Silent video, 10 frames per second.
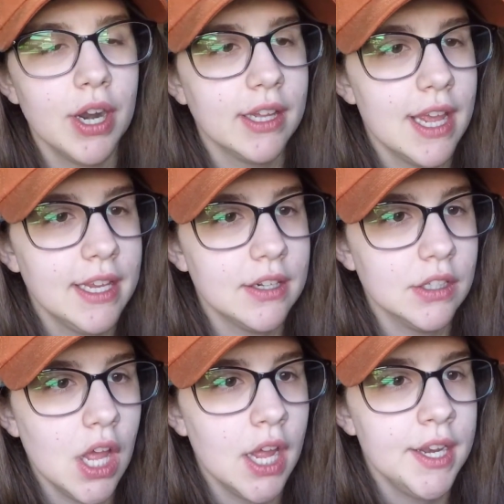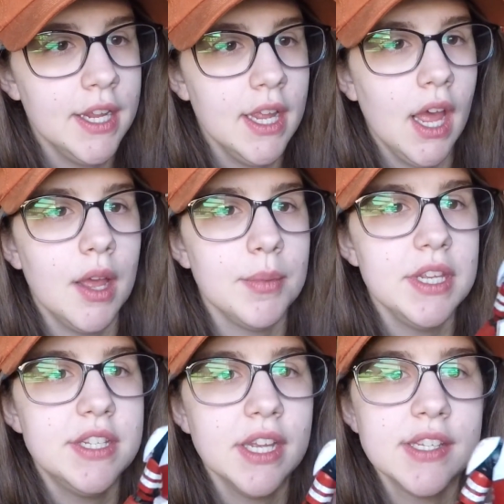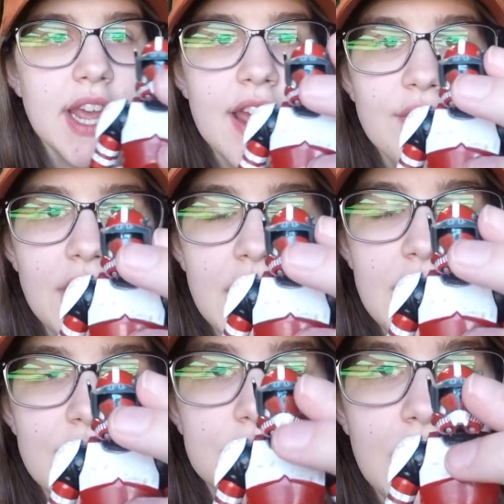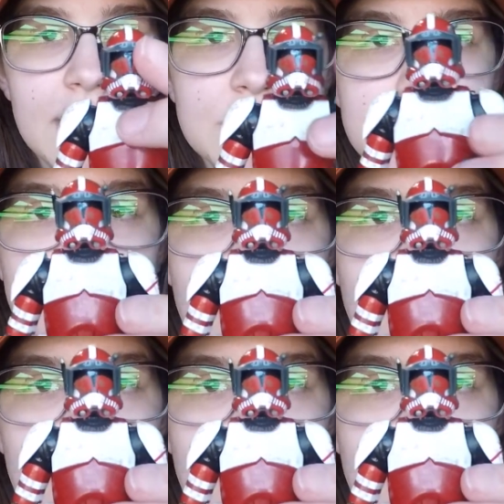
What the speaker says: I like it a lot. He does have a visor